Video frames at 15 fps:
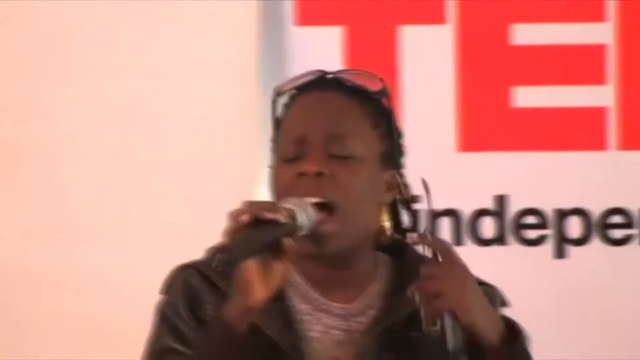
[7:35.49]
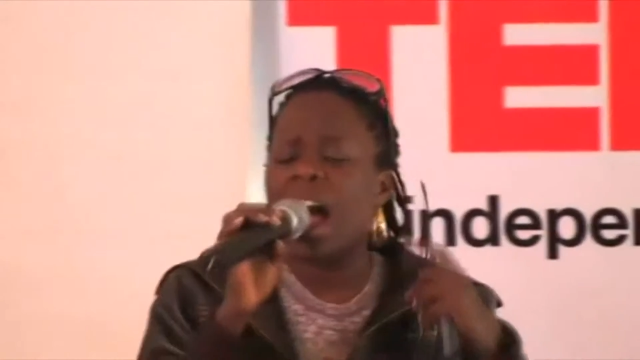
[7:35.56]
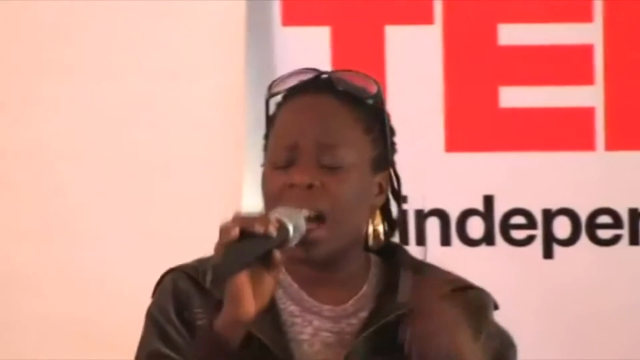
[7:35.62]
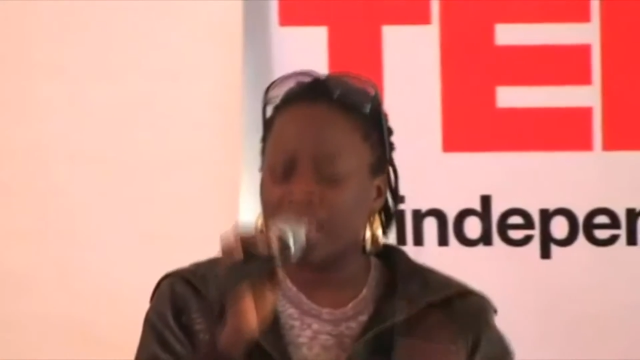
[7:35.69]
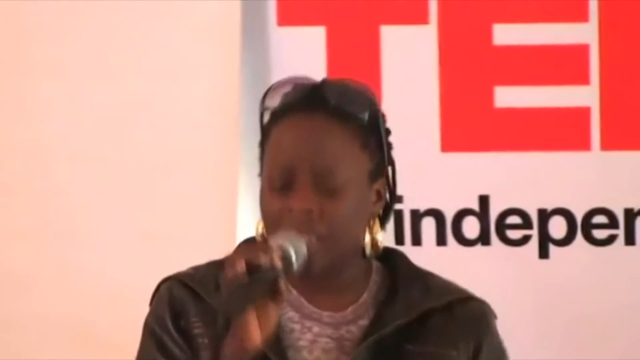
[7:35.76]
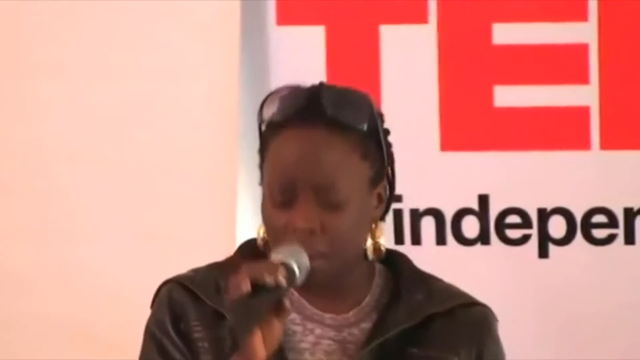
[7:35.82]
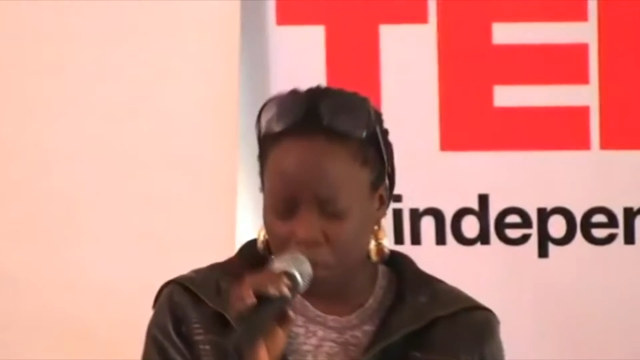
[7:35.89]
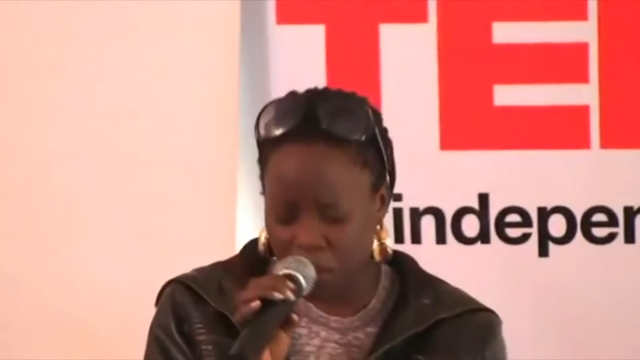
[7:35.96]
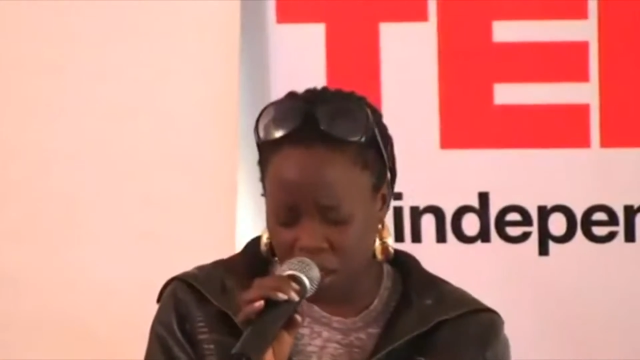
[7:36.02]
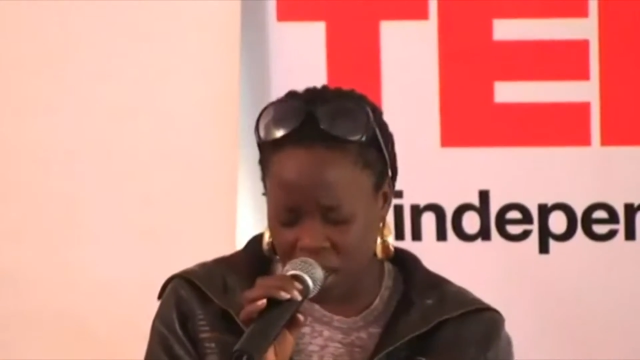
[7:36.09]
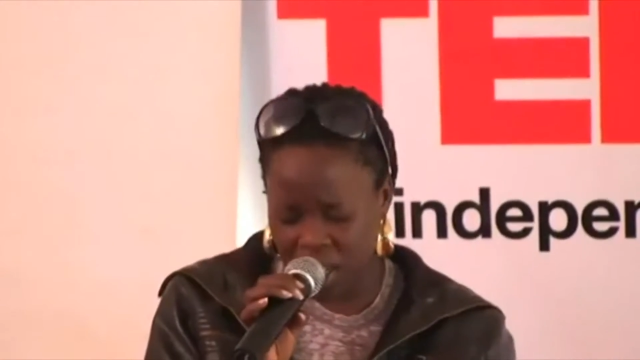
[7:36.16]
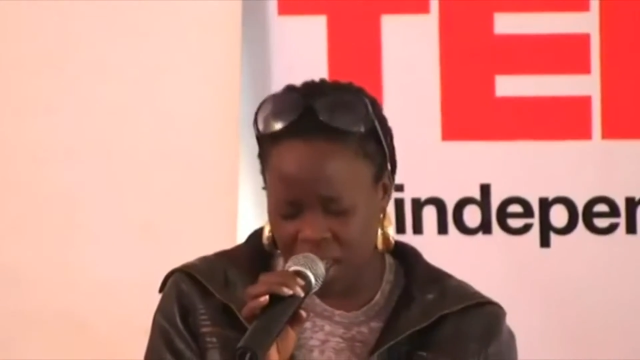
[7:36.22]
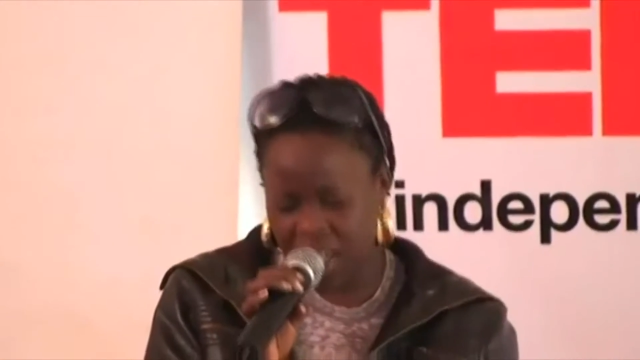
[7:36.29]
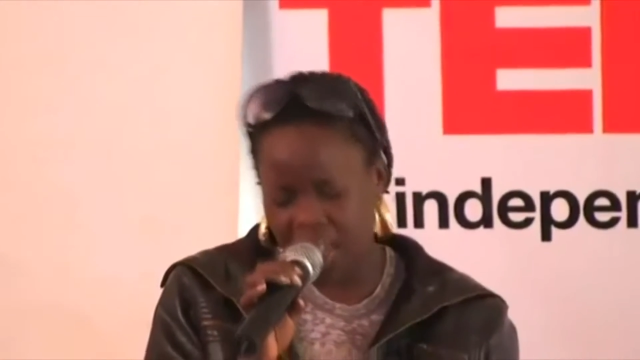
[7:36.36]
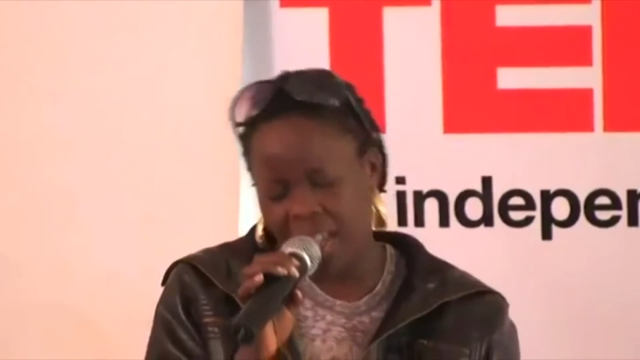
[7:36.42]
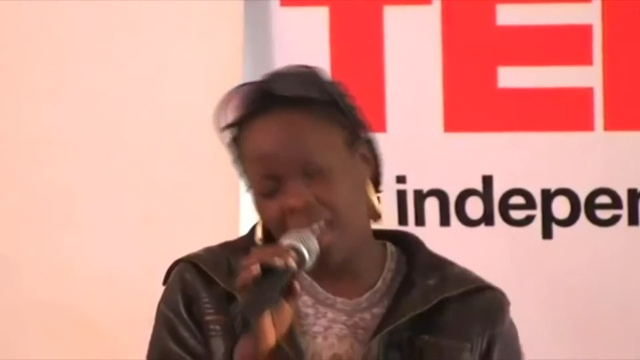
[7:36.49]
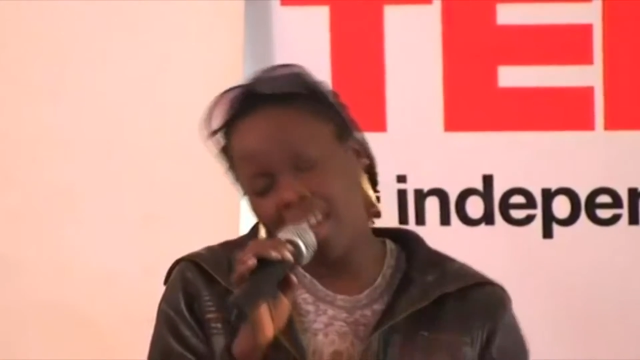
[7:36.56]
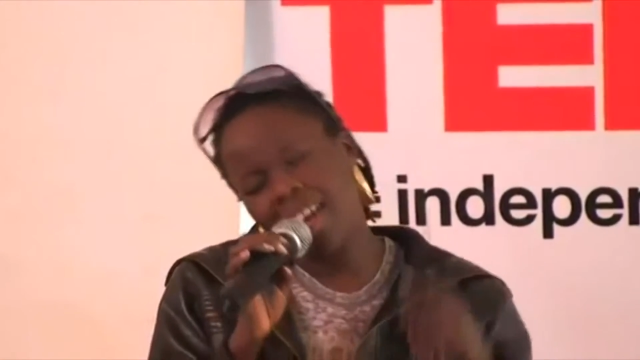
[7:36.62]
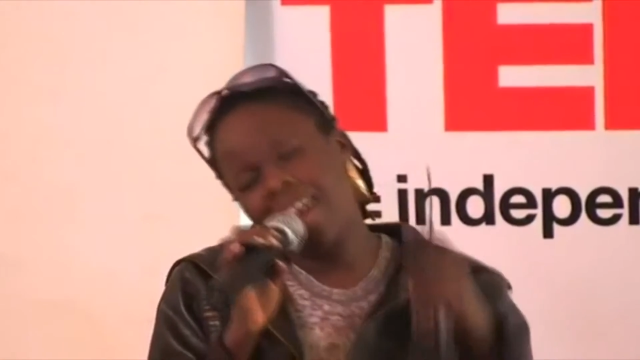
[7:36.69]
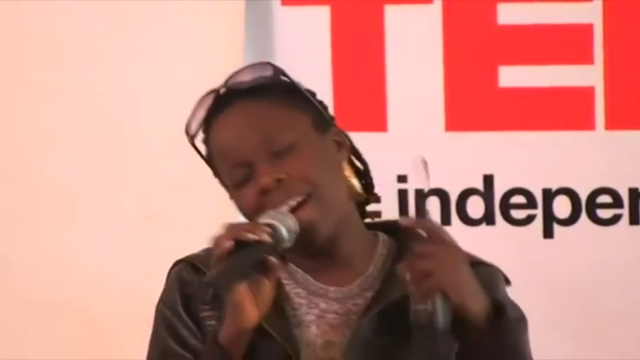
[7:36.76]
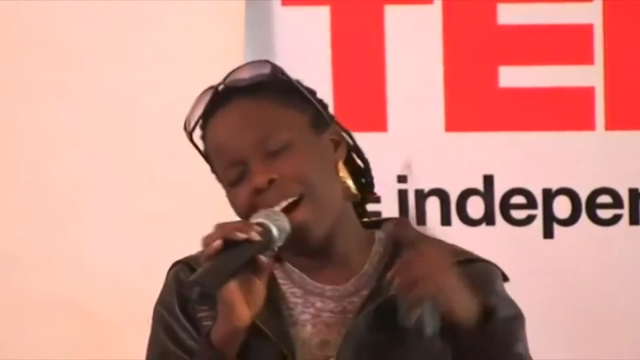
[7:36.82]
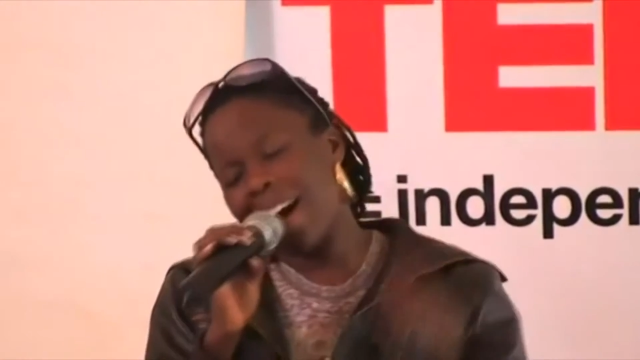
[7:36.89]
as a musician,
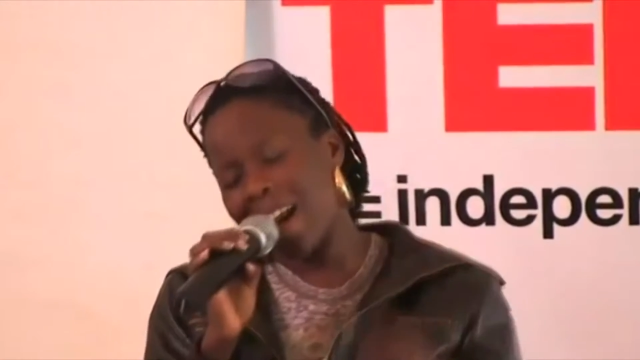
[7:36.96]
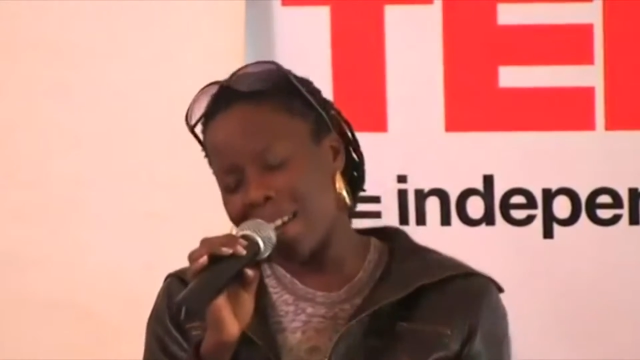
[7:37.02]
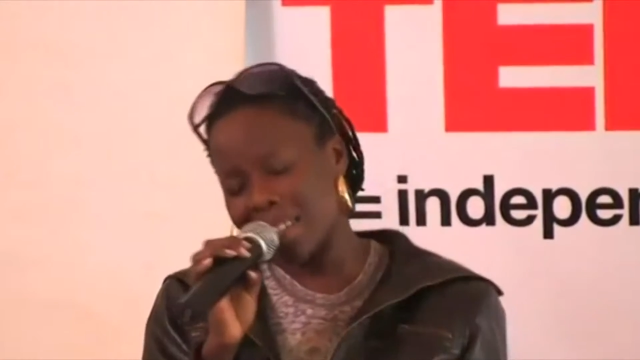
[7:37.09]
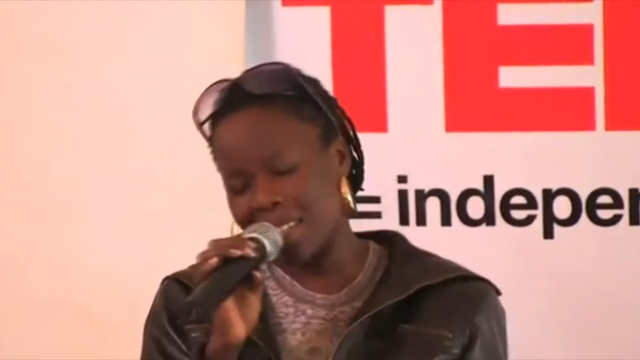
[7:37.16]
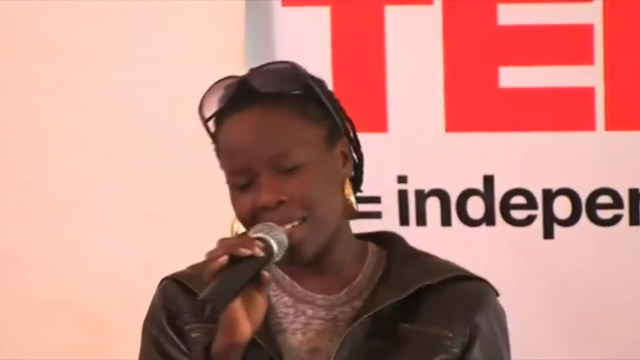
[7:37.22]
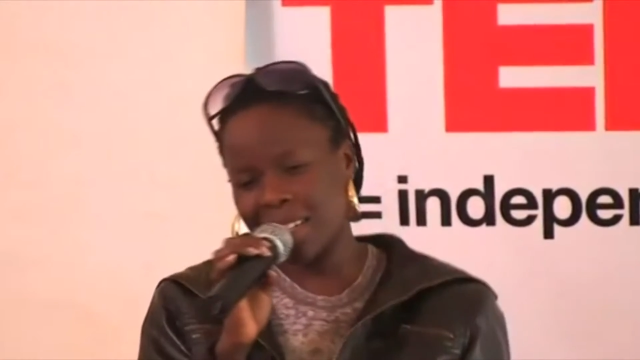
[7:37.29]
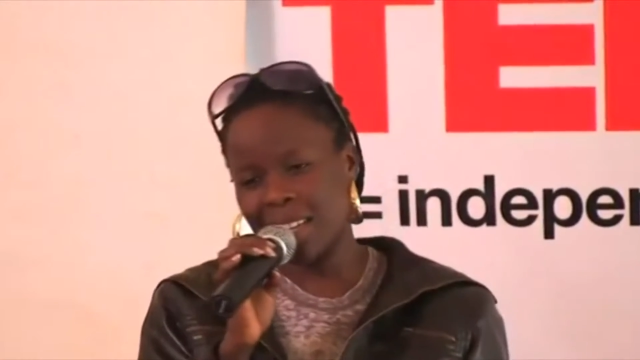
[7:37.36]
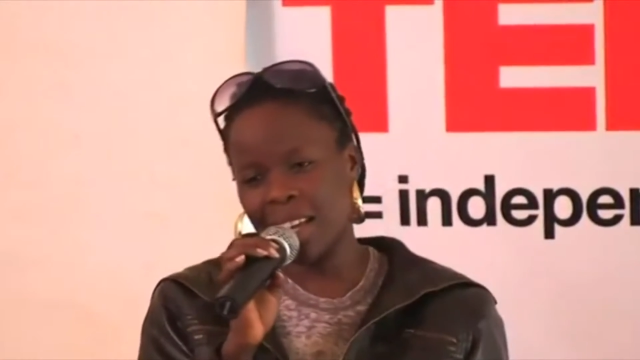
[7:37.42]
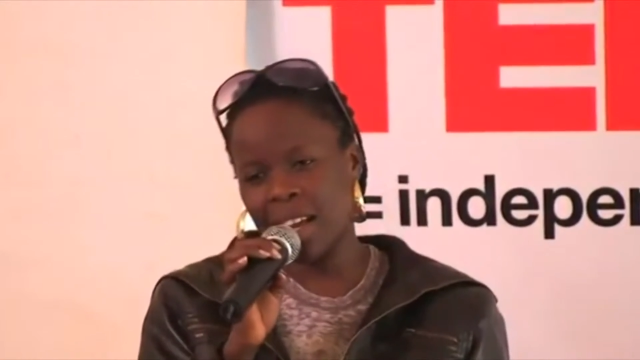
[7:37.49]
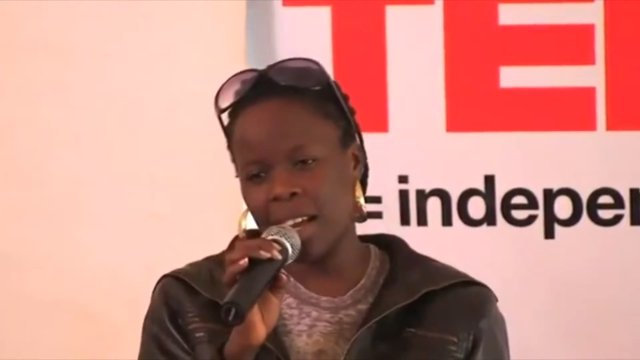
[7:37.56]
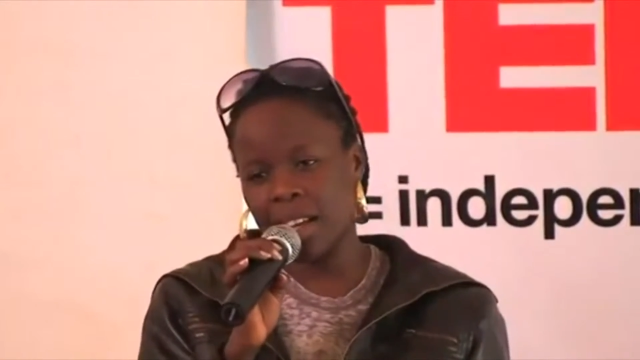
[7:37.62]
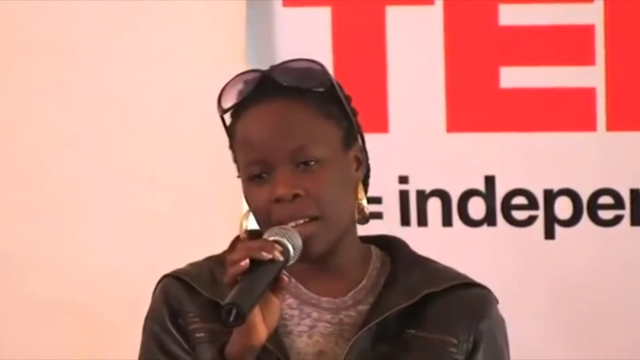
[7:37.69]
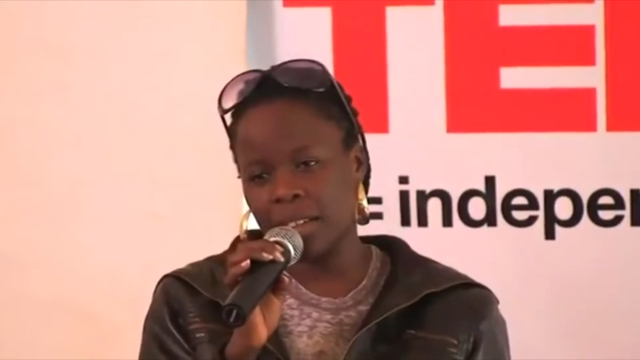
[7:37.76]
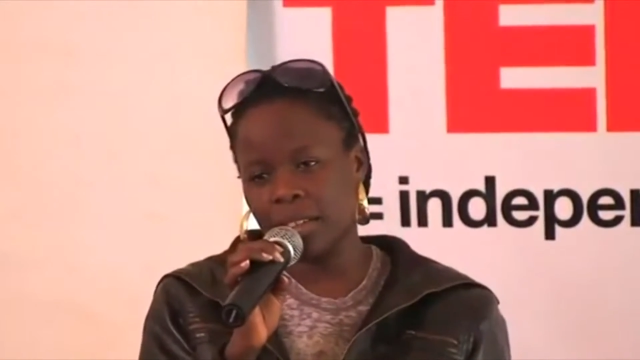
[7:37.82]
as a singer.